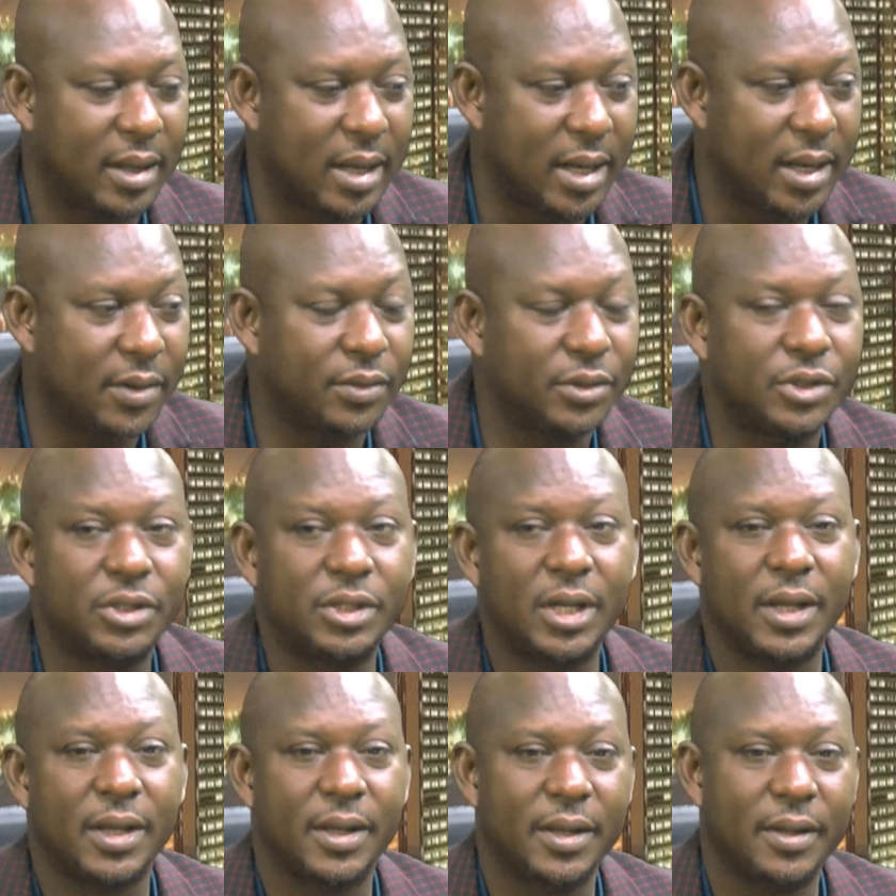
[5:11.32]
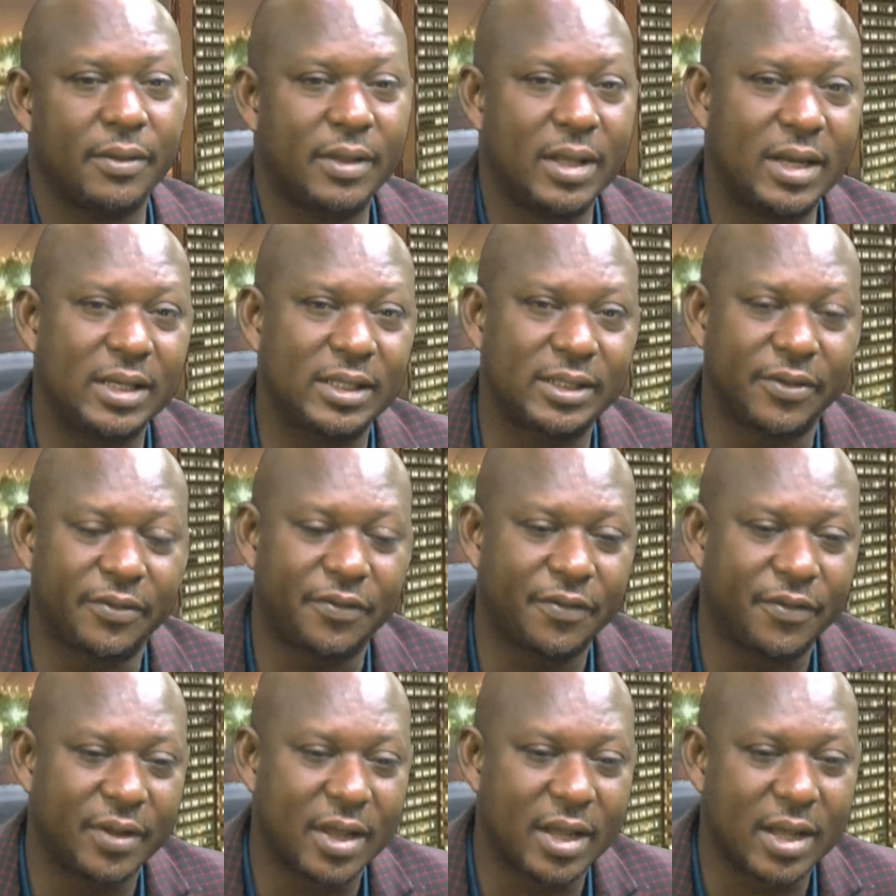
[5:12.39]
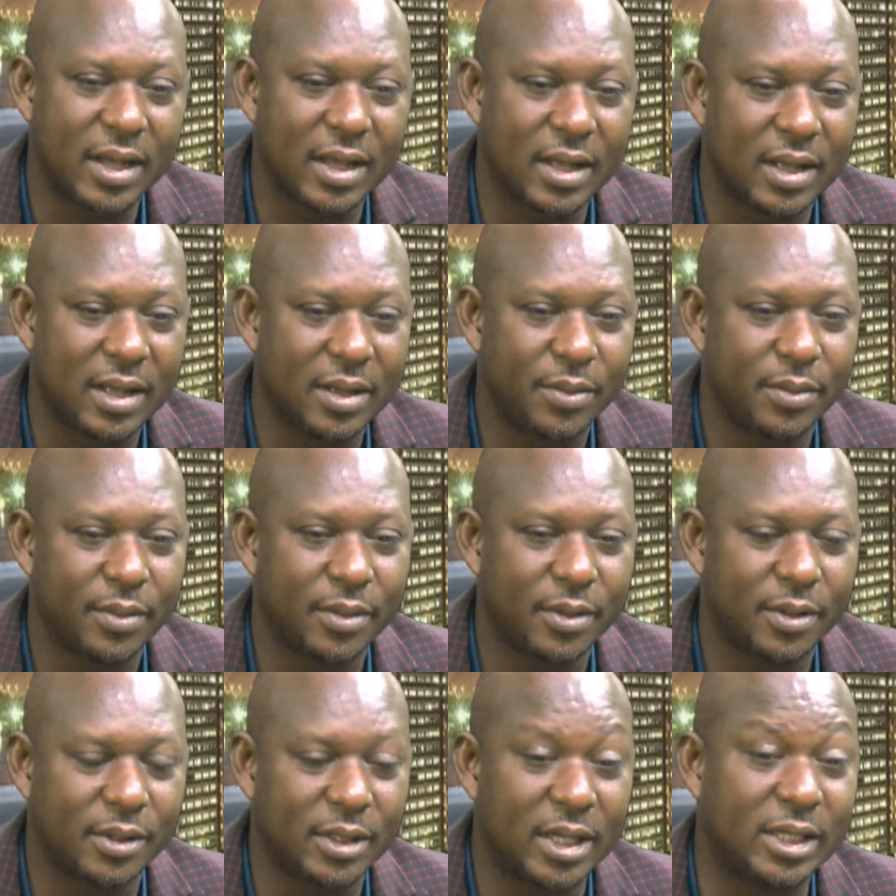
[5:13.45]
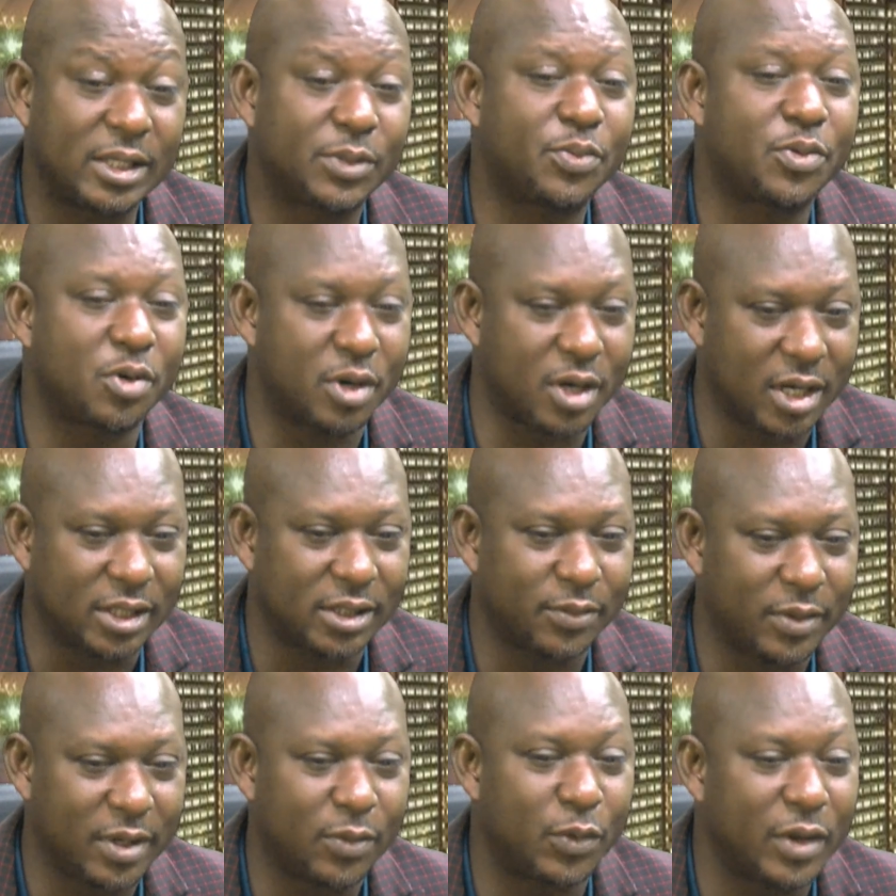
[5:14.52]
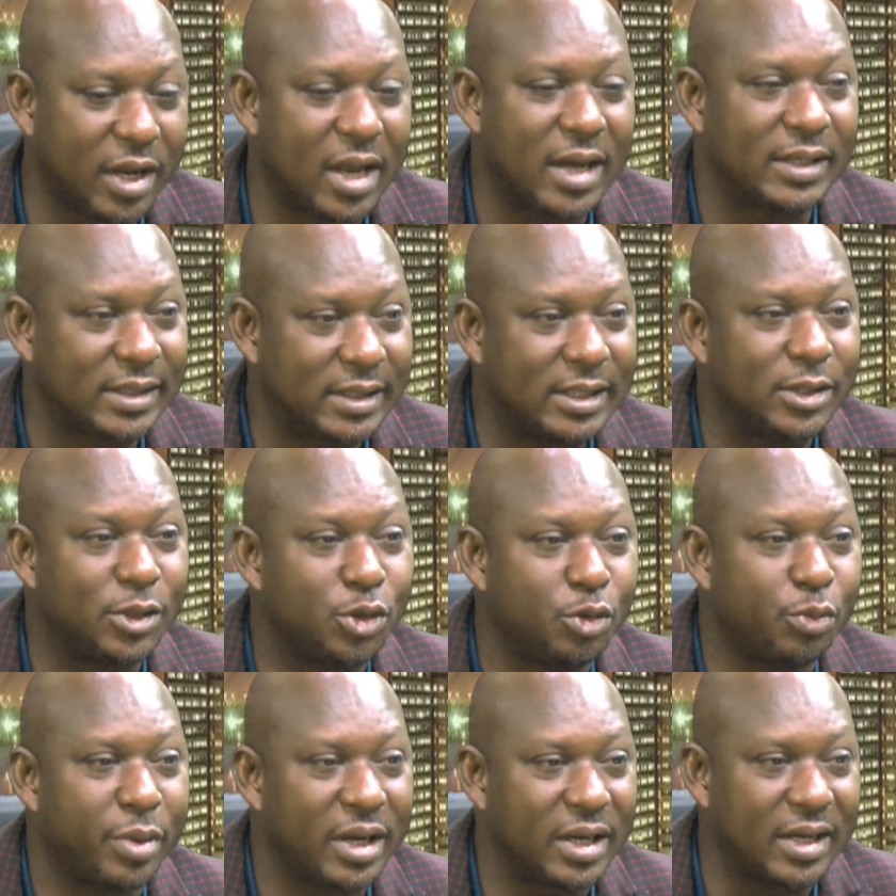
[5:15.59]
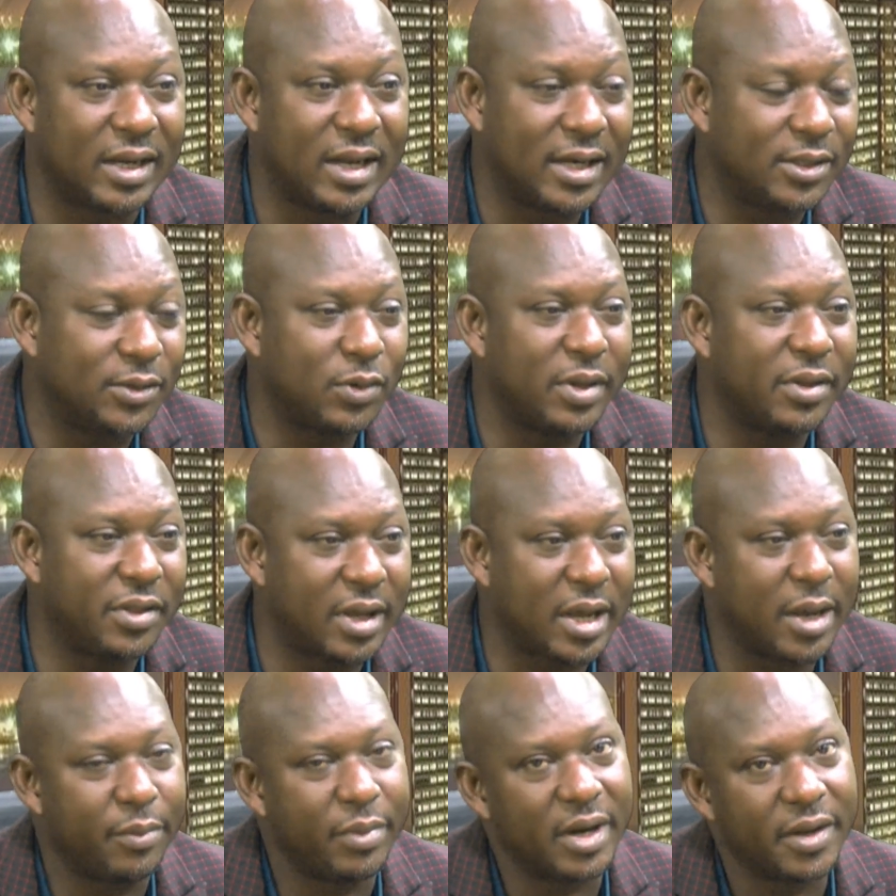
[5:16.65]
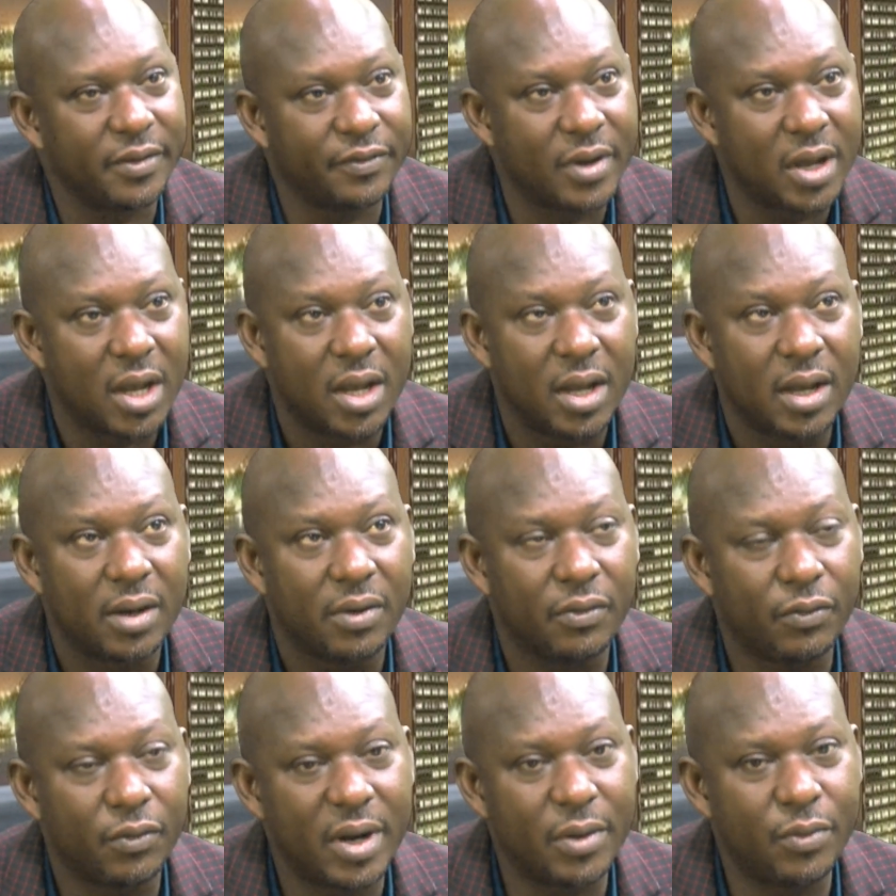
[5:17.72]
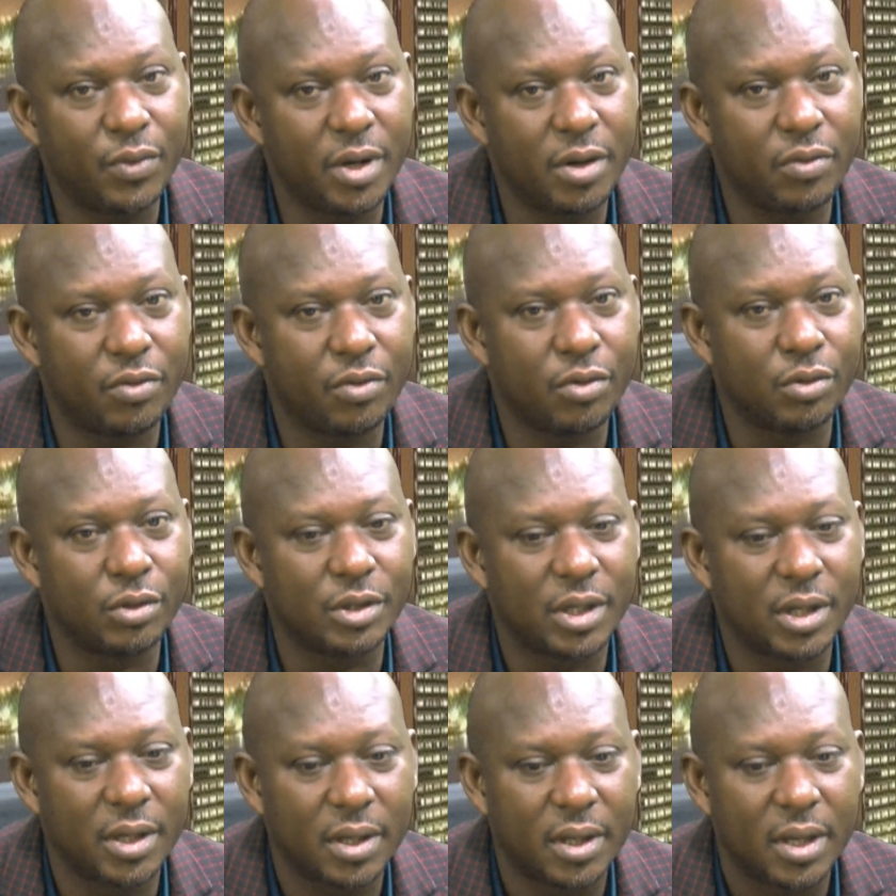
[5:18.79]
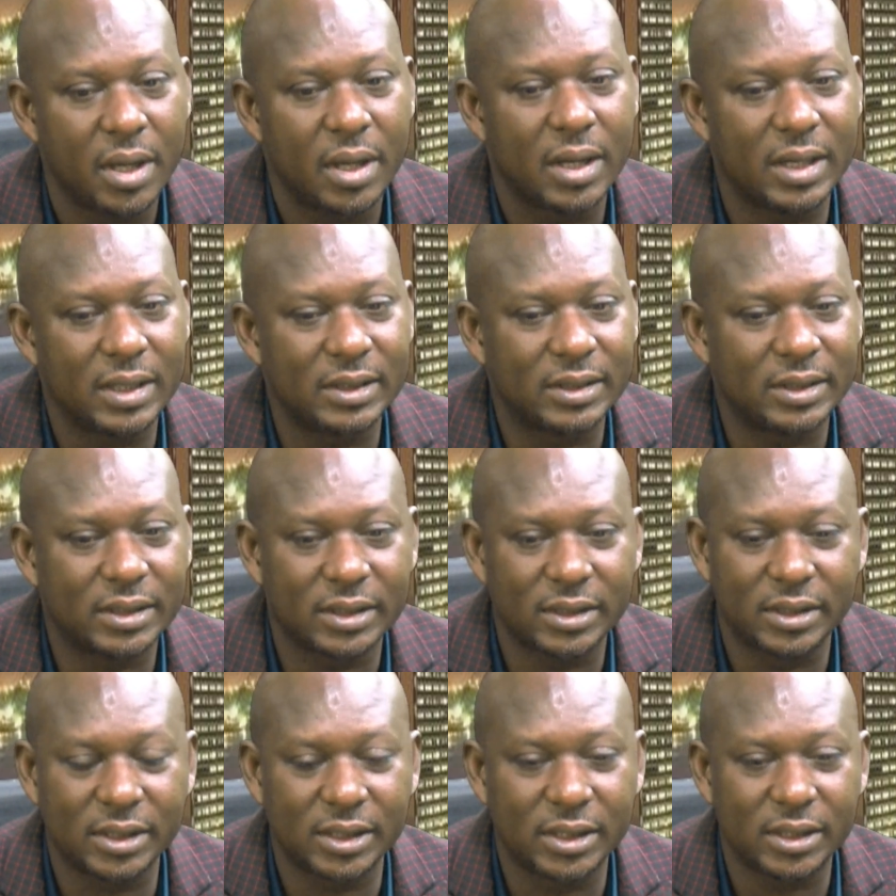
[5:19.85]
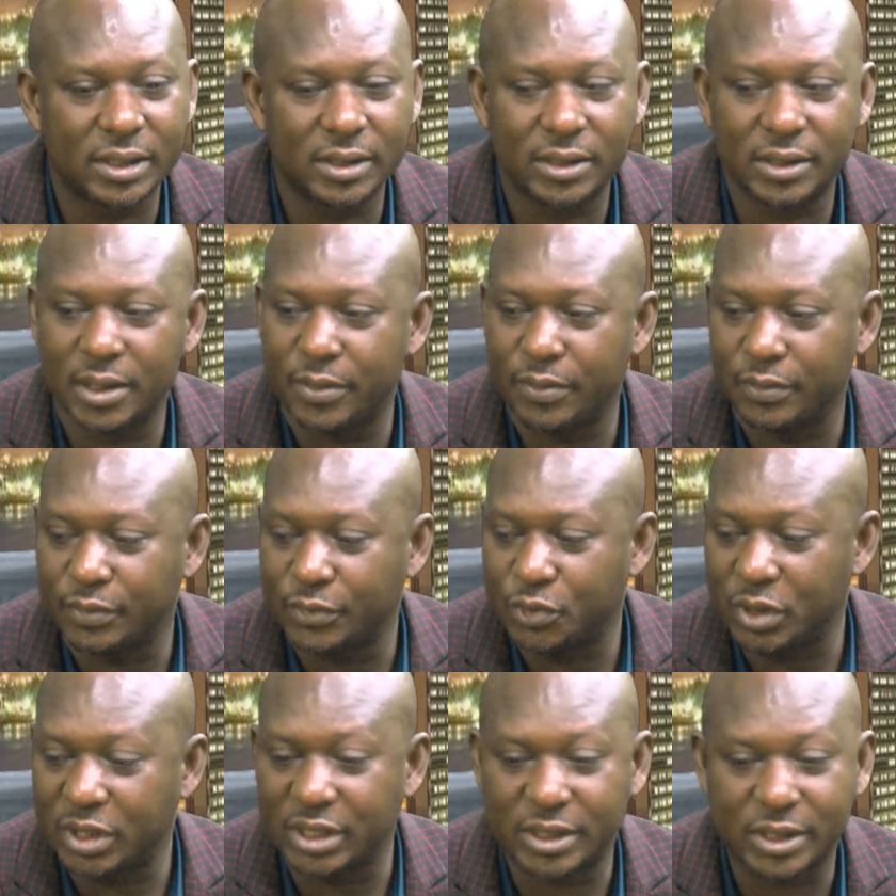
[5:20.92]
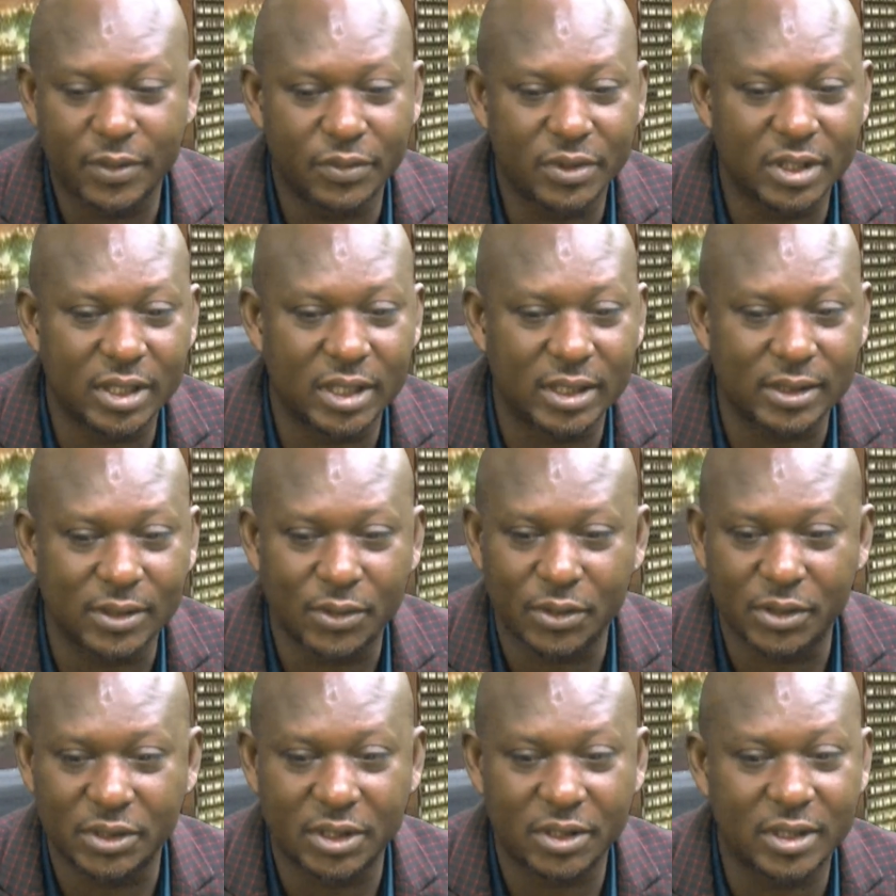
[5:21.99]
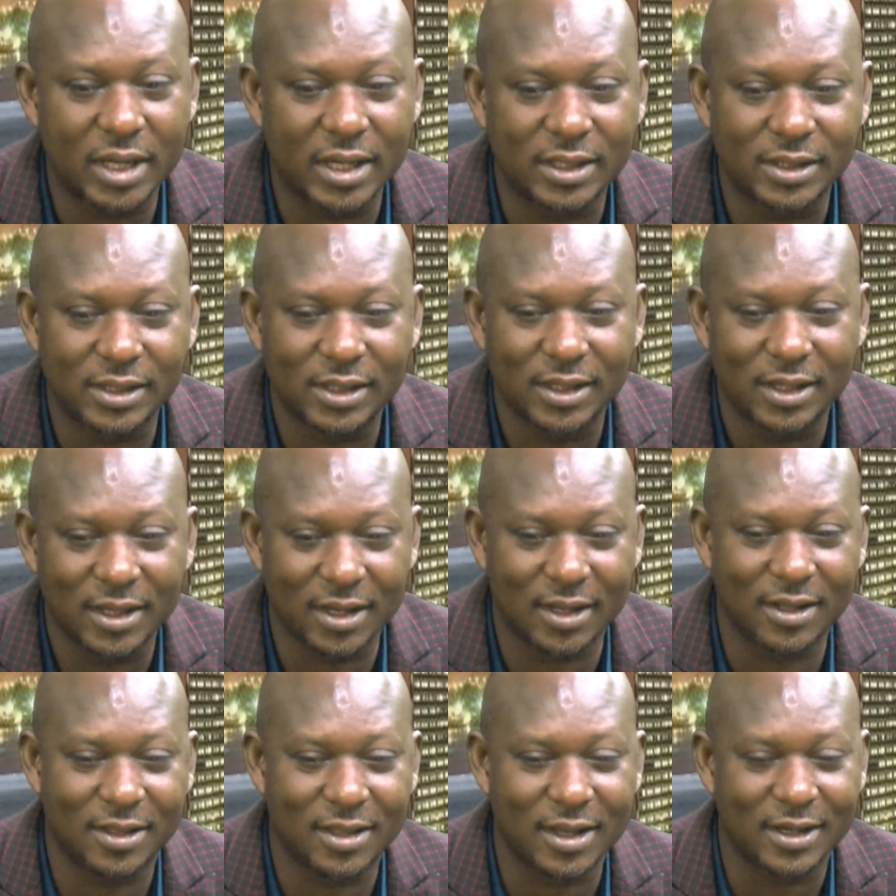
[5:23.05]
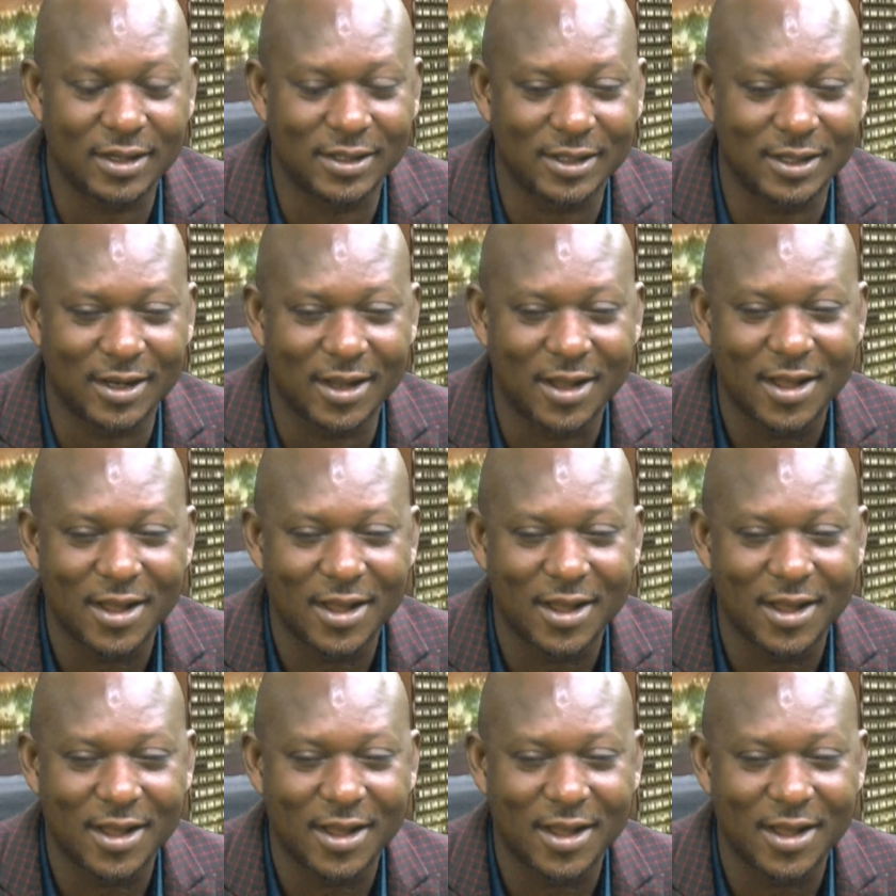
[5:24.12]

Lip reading: I would say that is that is progress, but we can still do better. That is one thing I believe When we wrote SSCE some 20-something years ago, is it 30? 30.